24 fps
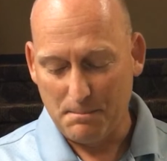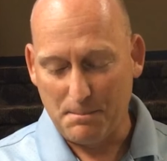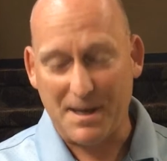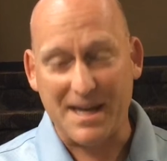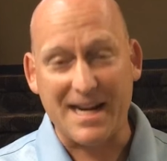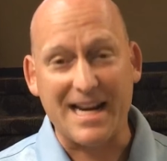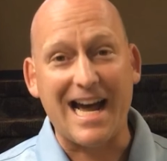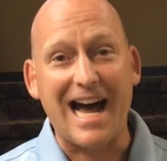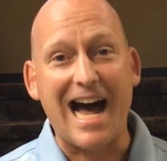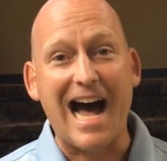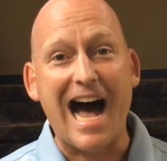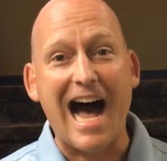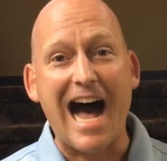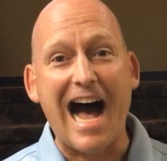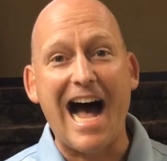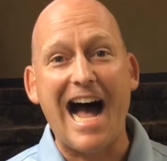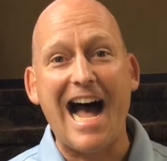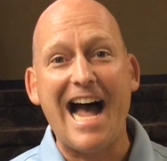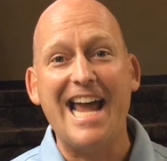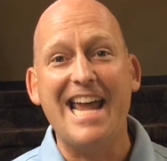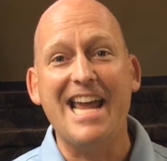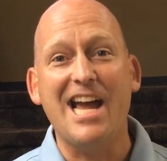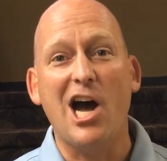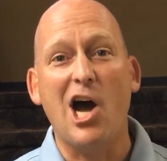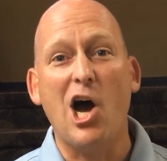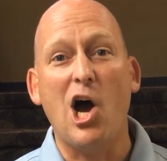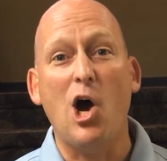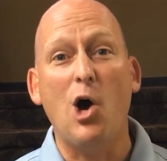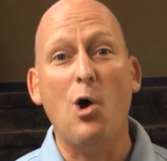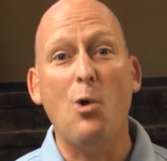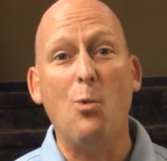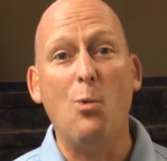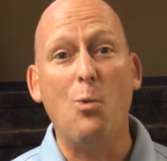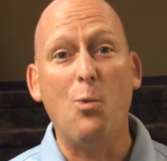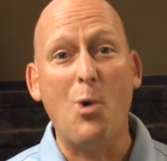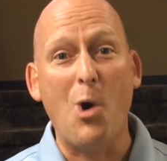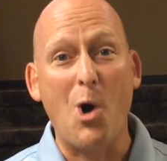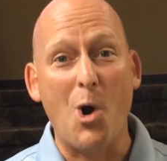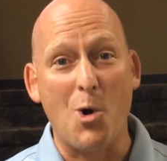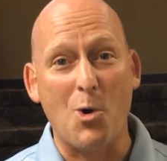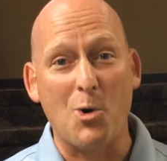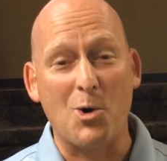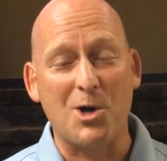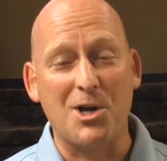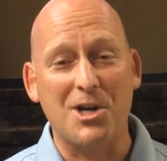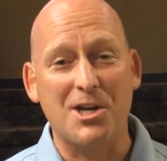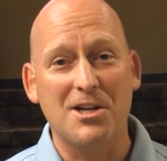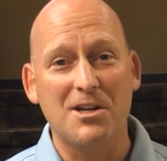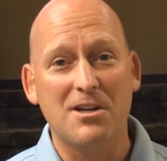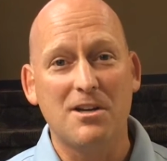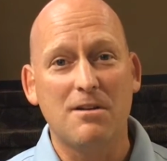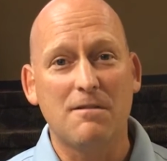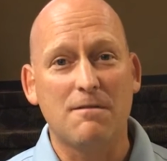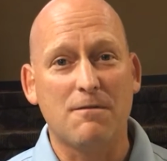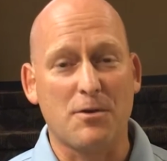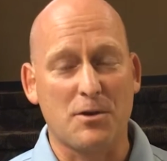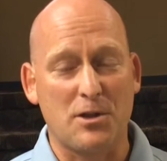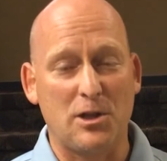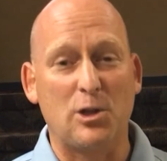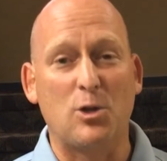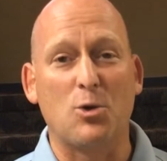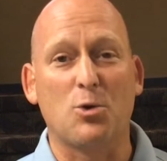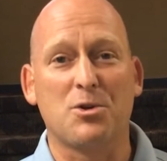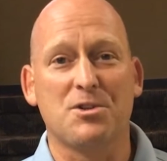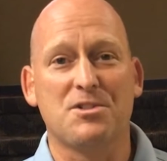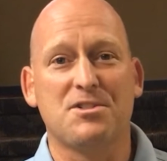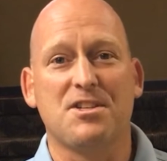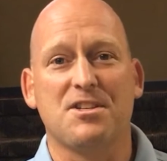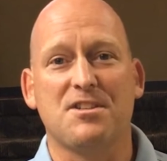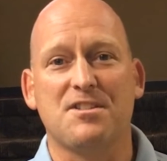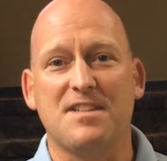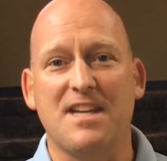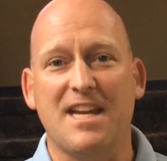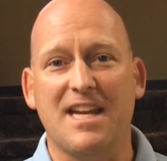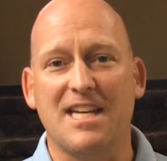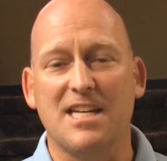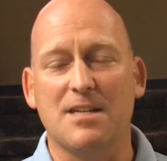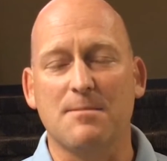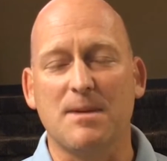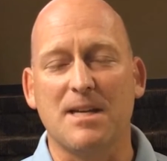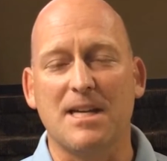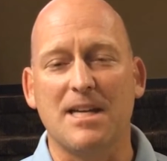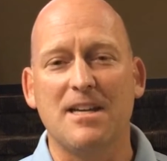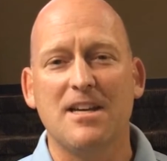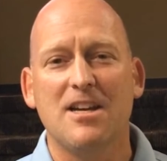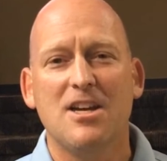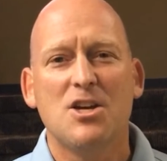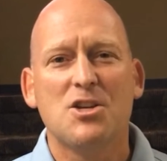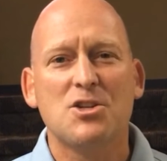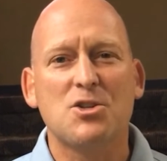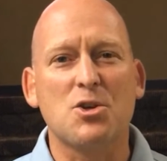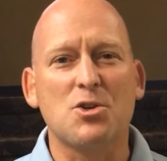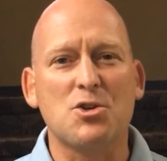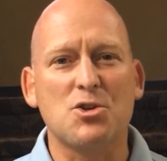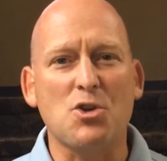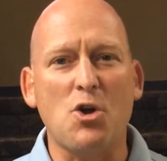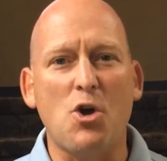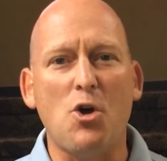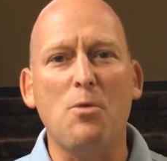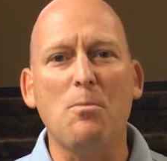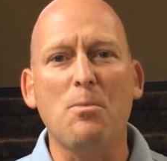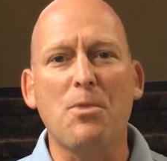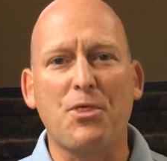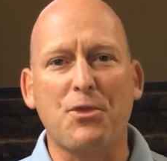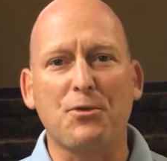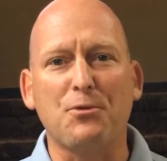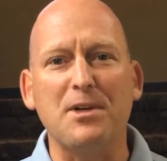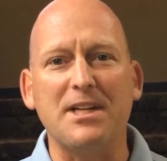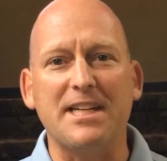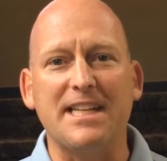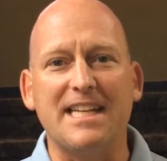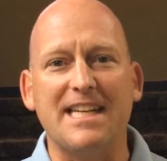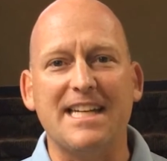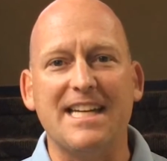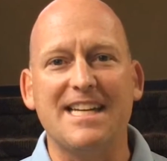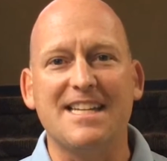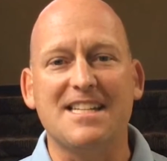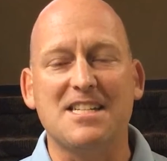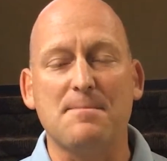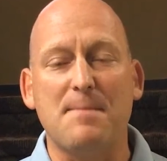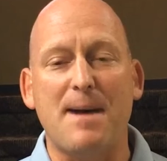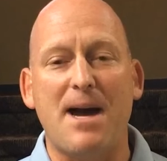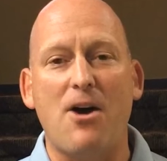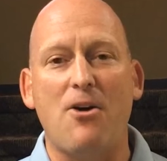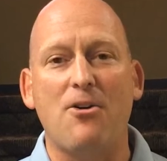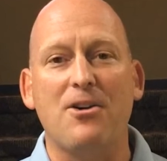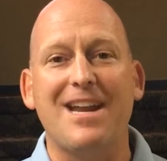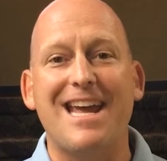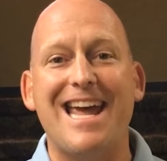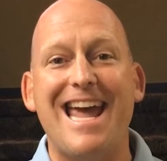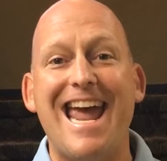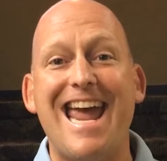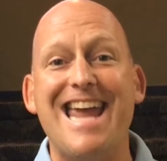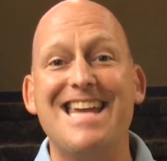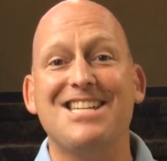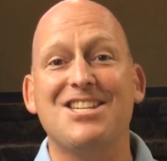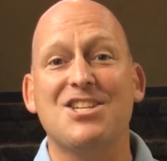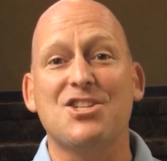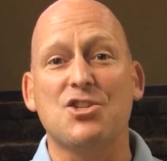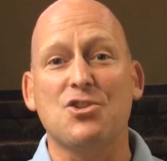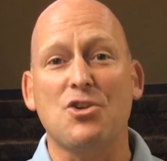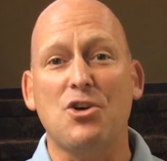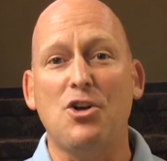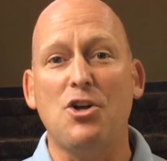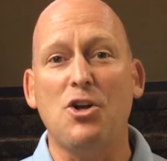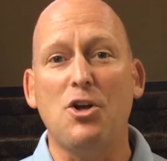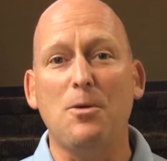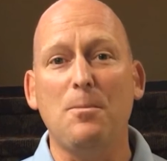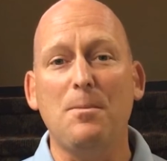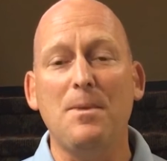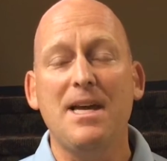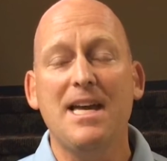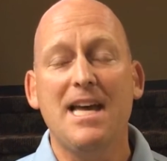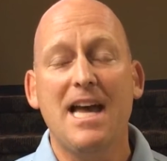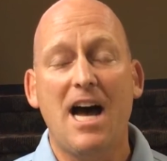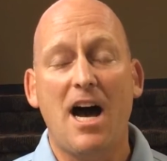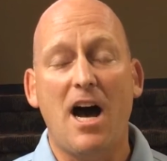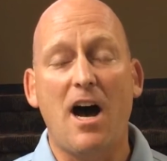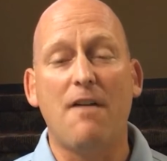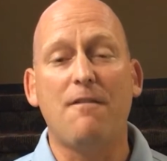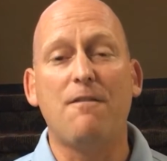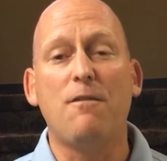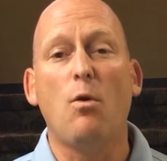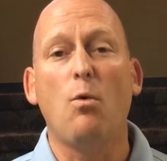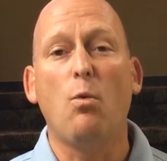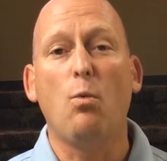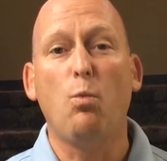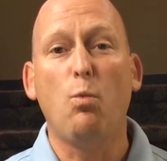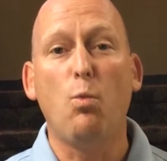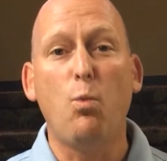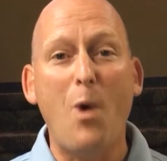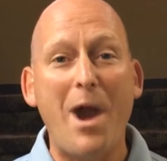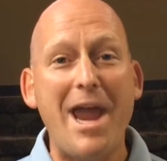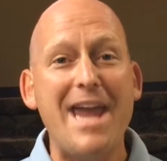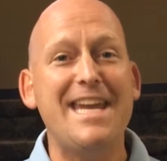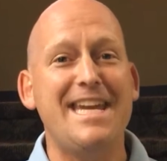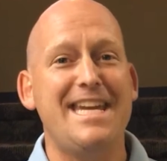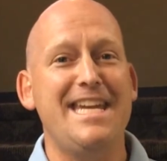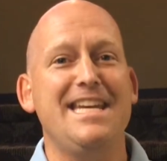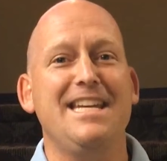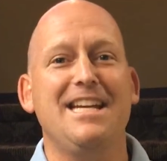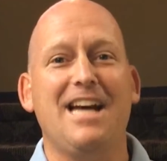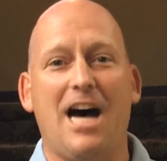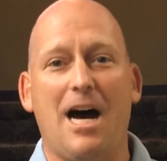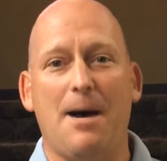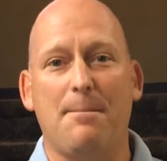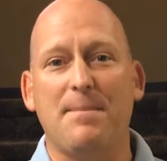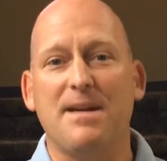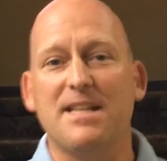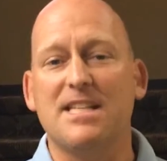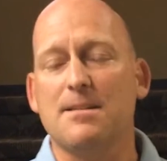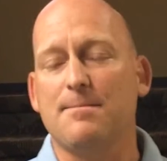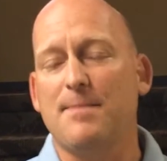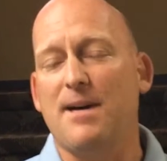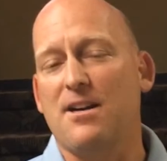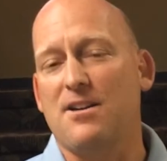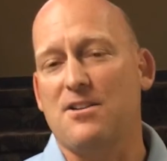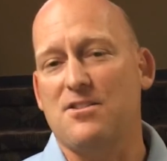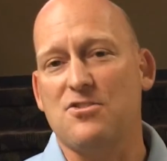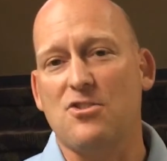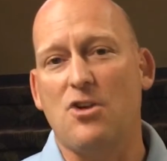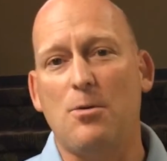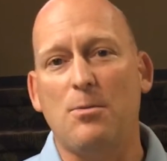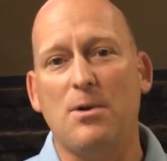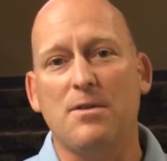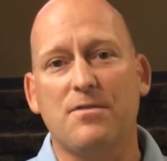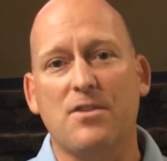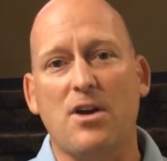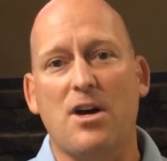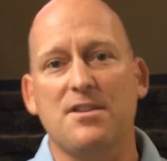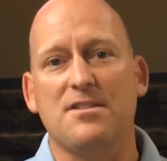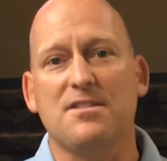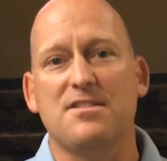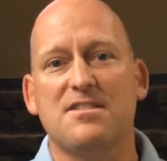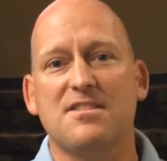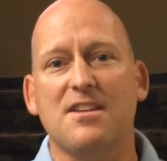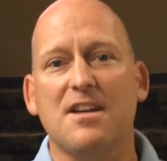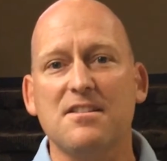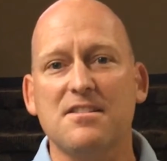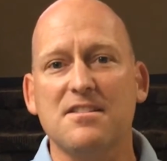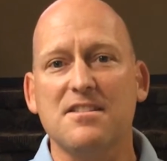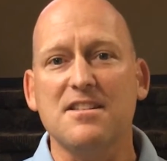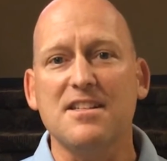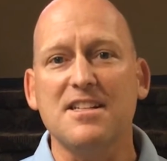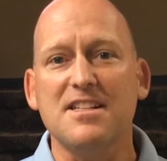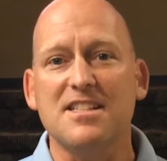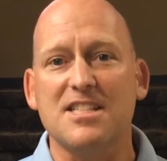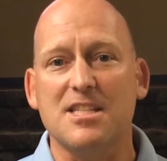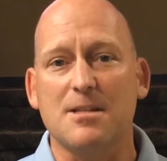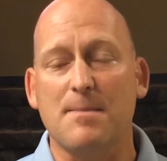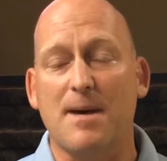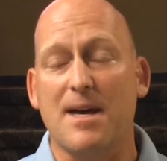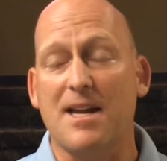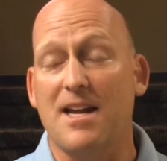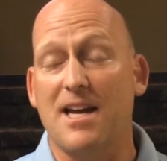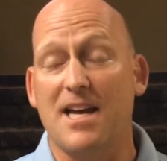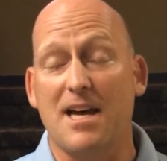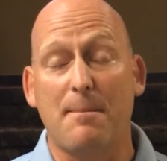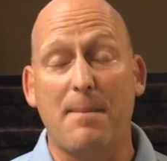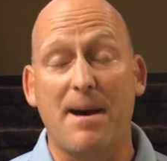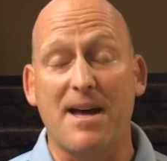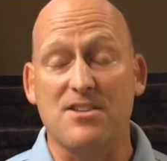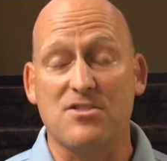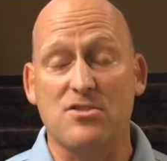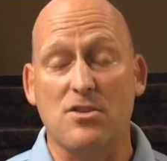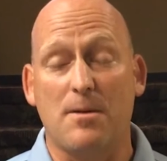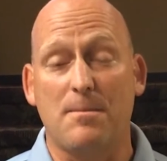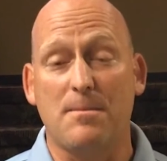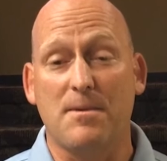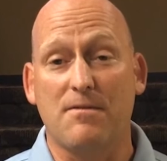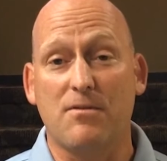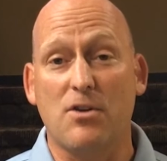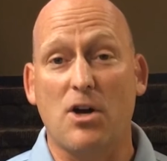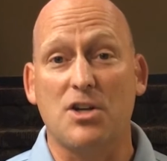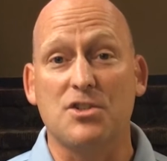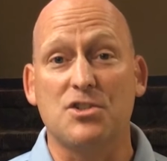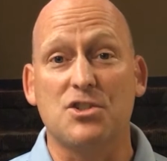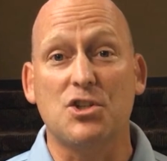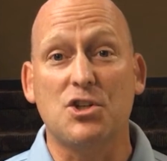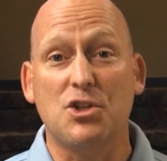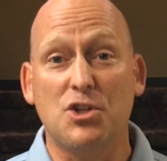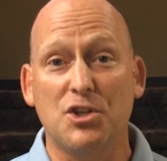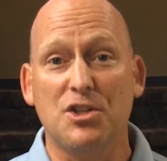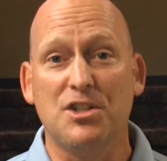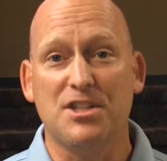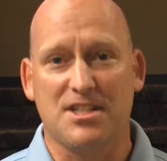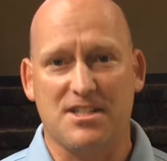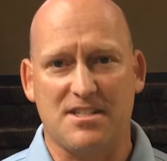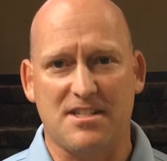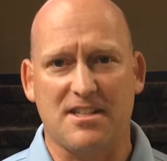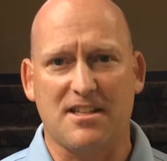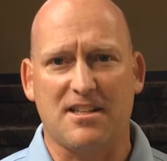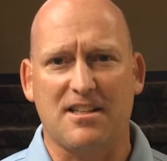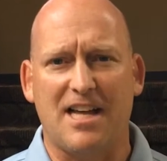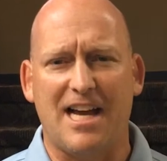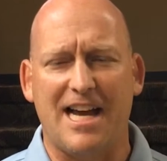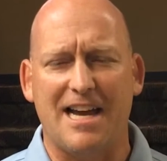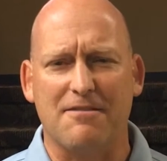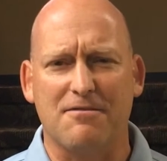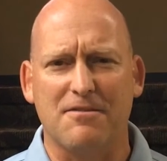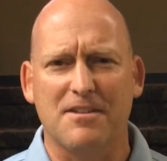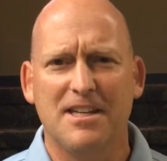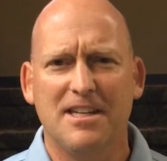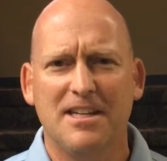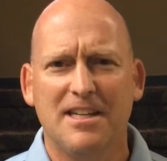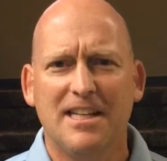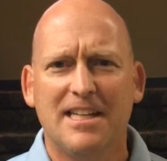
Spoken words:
but I awoke, for the Lord sustained me. So Psalm 3 is about a psalm of waking up. It's about a psalm of God's sustenance, about a psalm of God's goodness in the life.